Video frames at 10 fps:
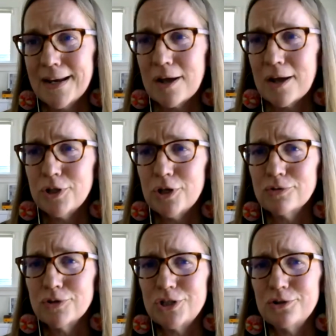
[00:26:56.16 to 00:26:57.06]
I will
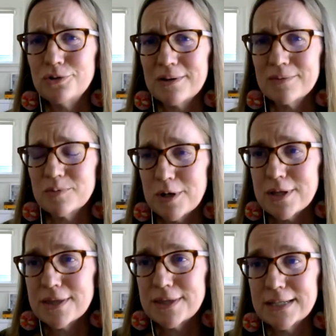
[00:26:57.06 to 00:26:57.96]
note too, that was one
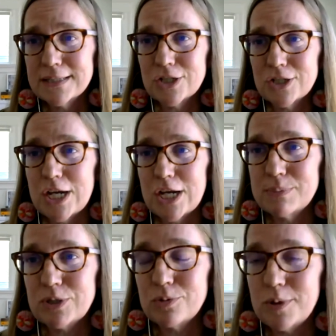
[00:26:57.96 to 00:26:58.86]
of the things that changed
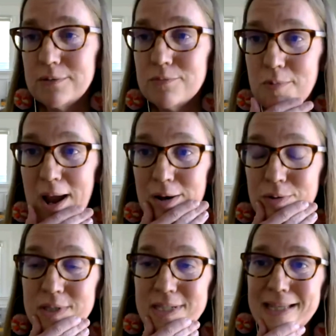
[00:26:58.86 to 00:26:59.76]
between
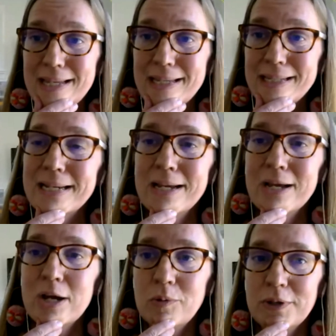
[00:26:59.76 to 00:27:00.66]
rounds, is that
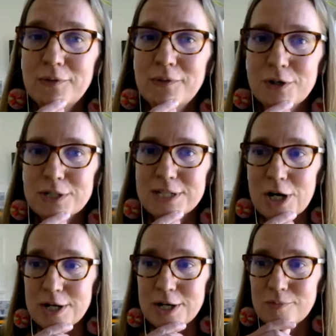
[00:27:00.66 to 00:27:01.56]
when we first
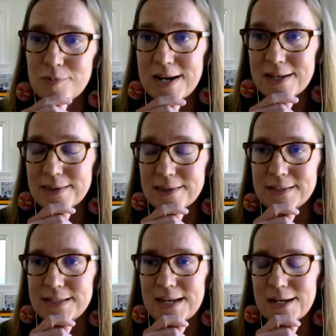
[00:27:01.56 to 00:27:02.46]
started running the
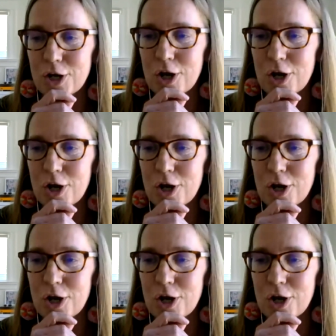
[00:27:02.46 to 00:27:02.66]
data